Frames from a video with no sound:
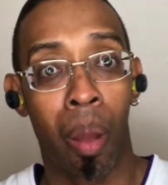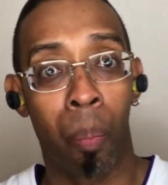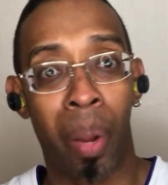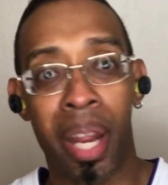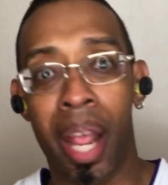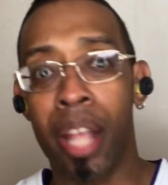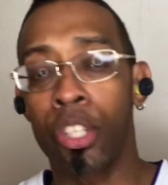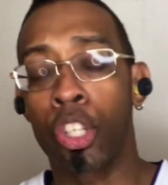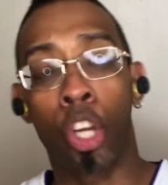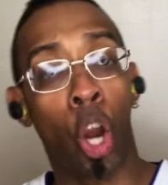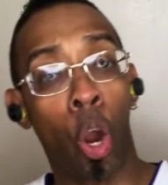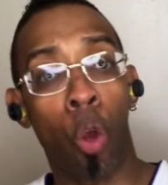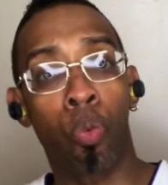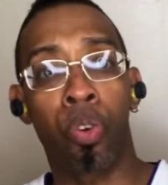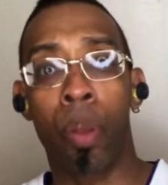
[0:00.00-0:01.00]
But his
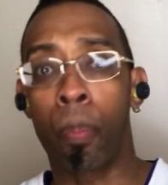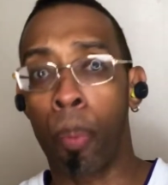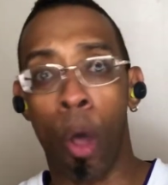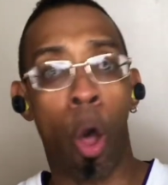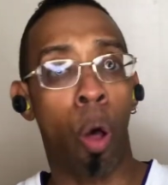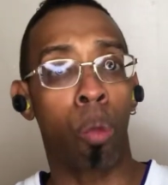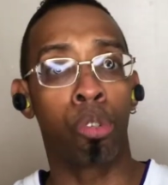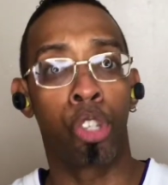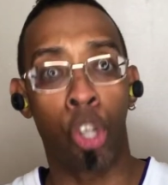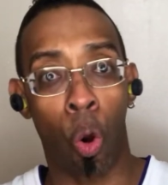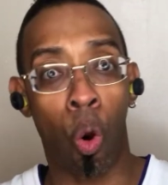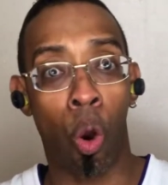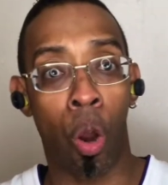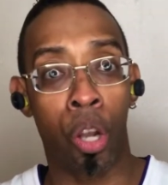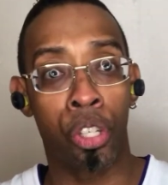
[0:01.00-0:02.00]
girlfriend, Paul
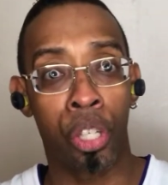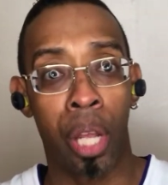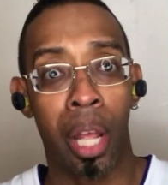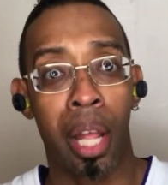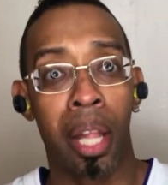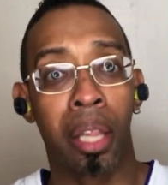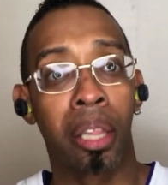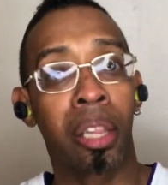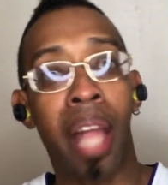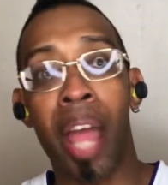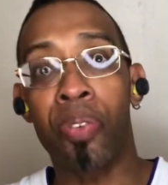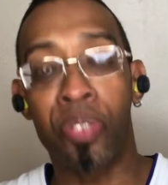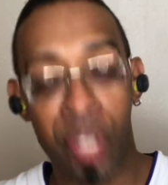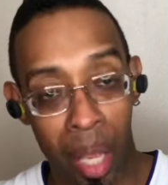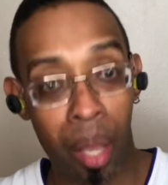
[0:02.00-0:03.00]
George,
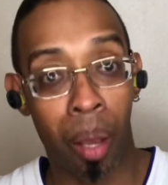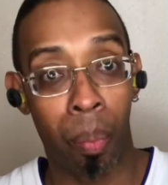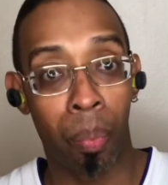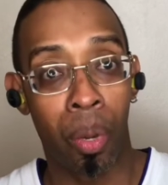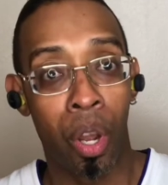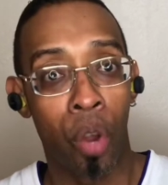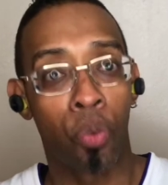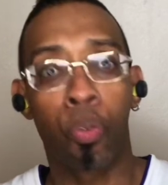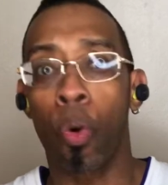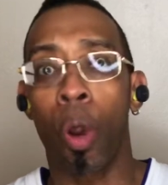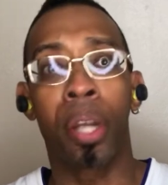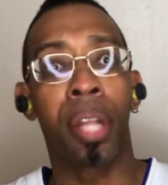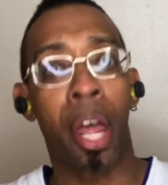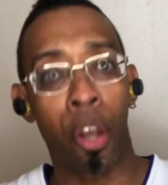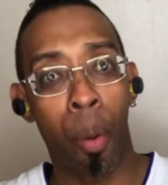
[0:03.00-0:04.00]
left him for
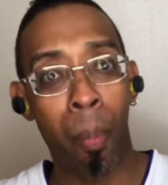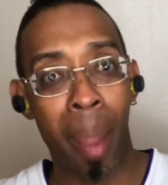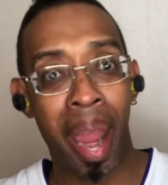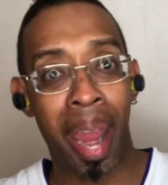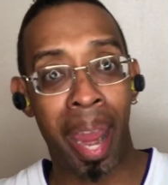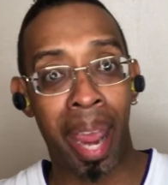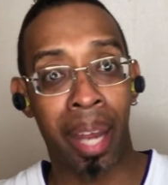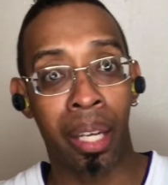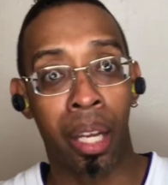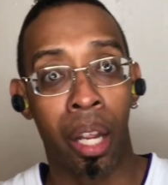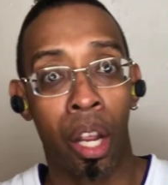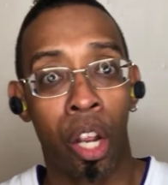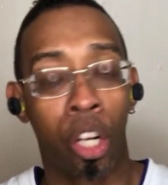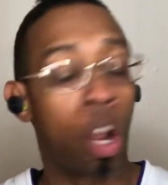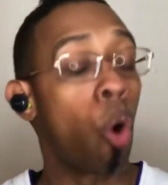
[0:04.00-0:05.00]
another man,
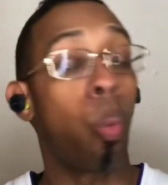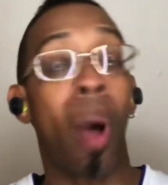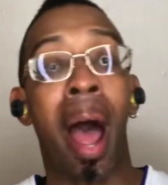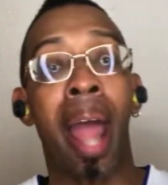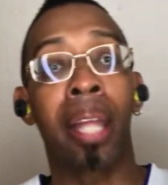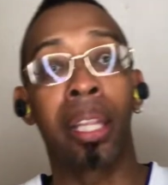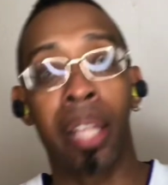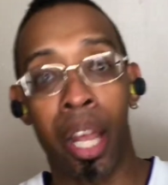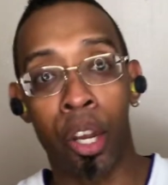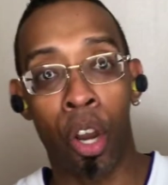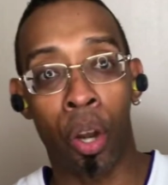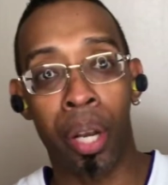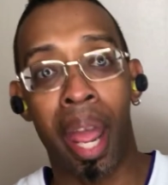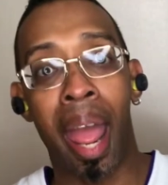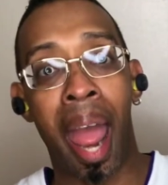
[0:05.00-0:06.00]
Kawhi
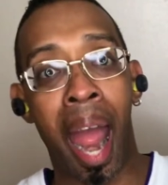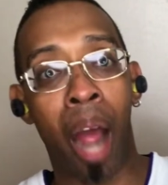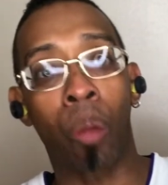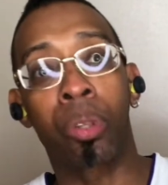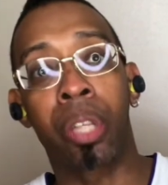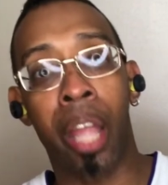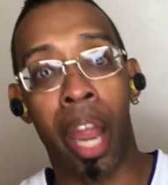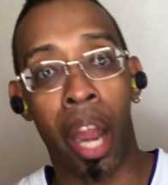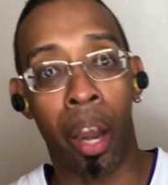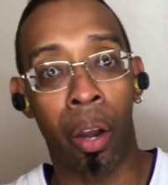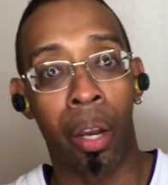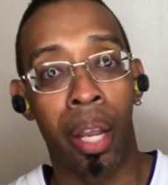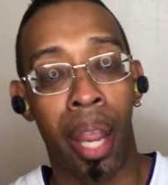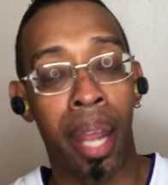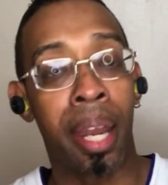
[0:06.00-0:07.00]
Leonard, out
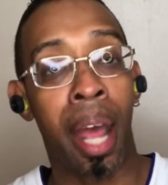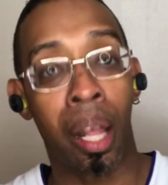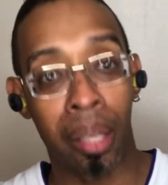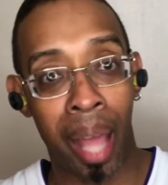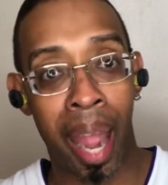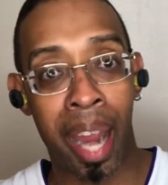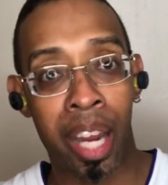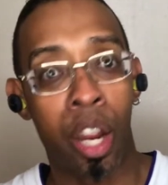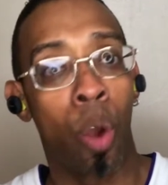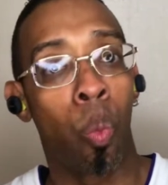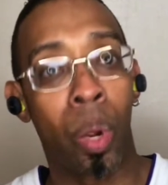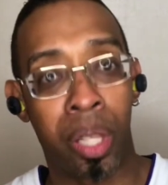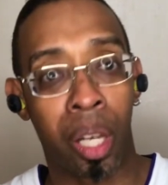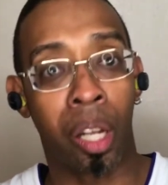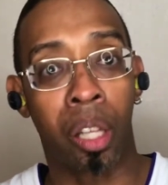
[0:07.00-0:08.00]
there in LA
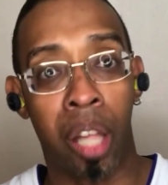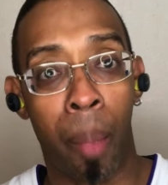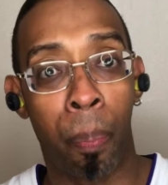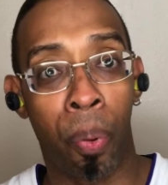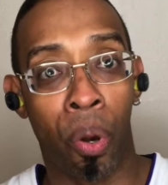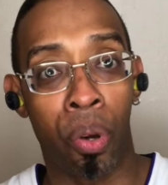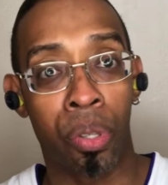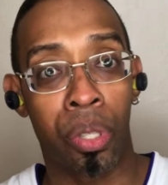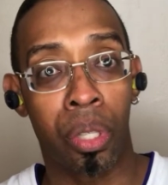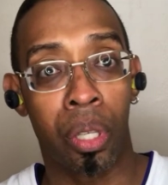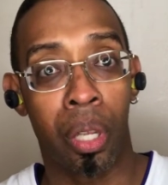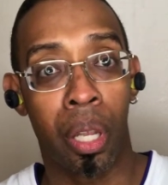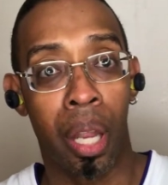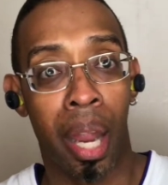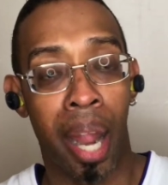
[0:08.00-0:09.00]
with the Clippers.
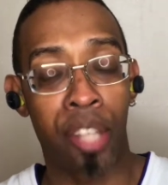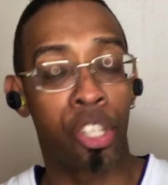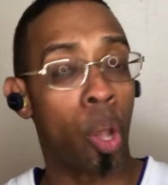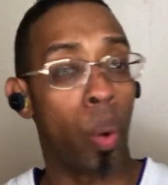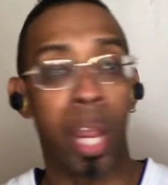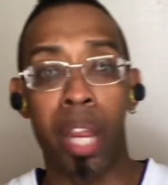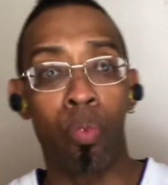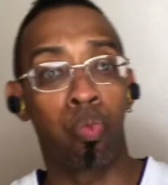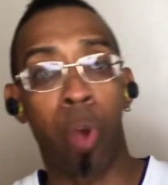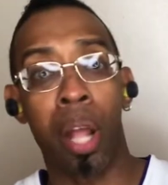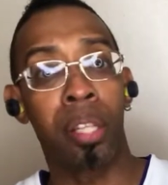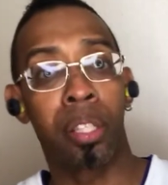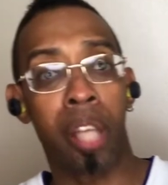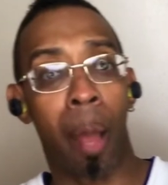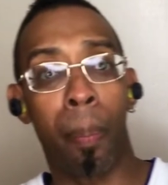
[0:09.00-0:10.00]
And so he
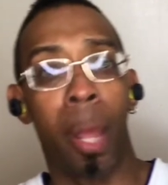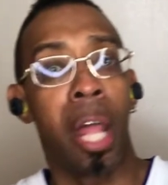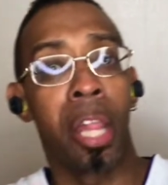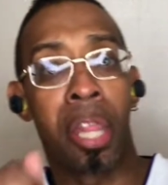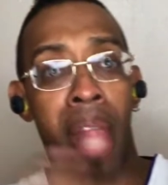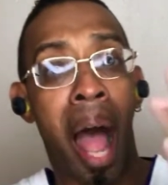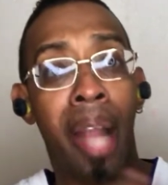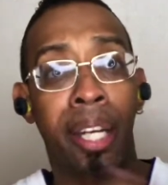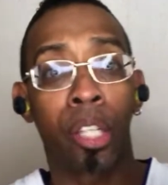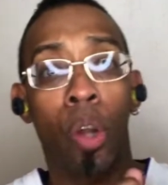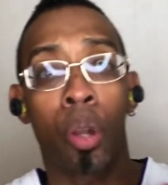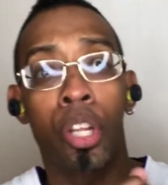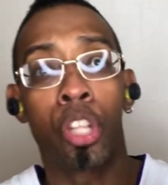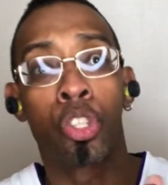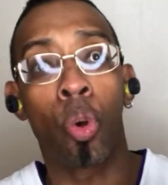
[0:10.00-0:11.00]
runs up knocking
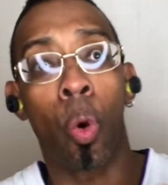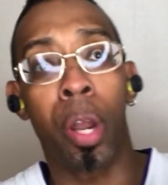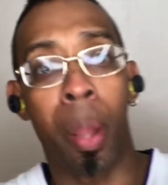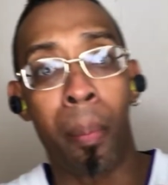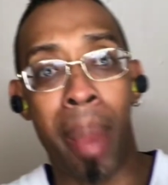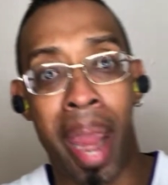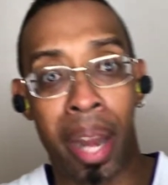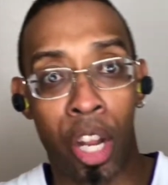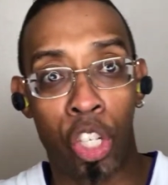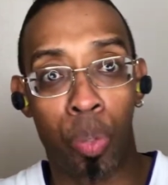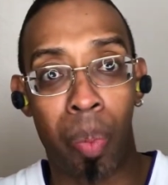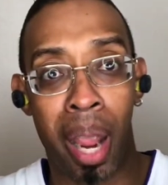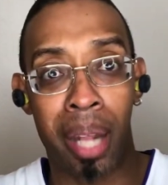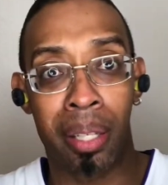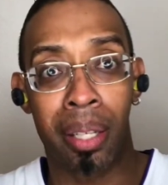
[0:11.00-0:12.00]
on the door to
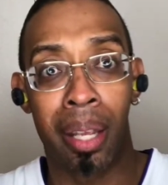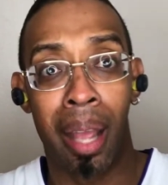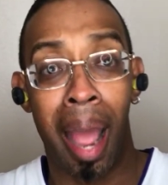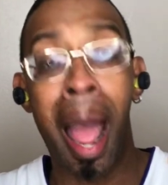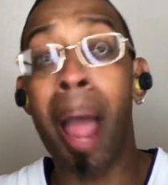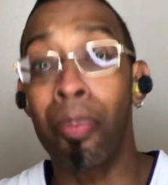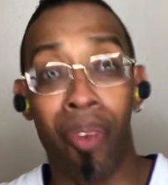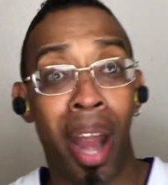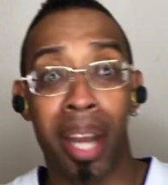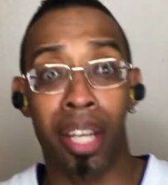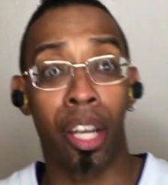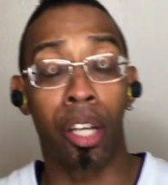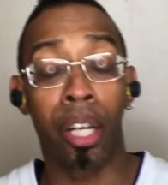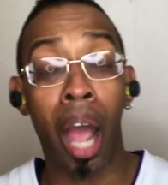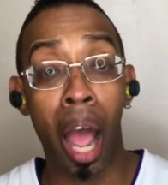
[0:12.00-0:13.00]
management. I'm ready
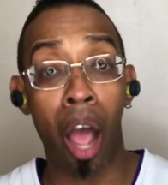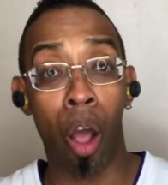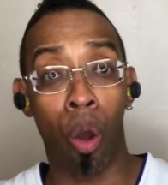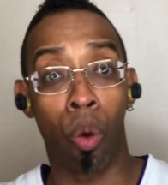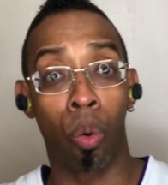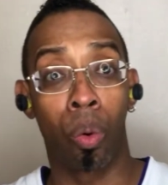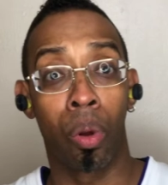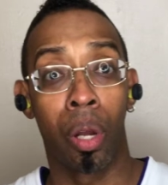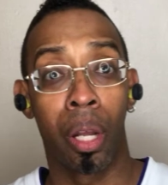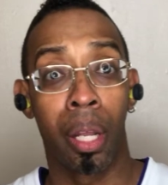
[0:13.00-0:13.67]
to go.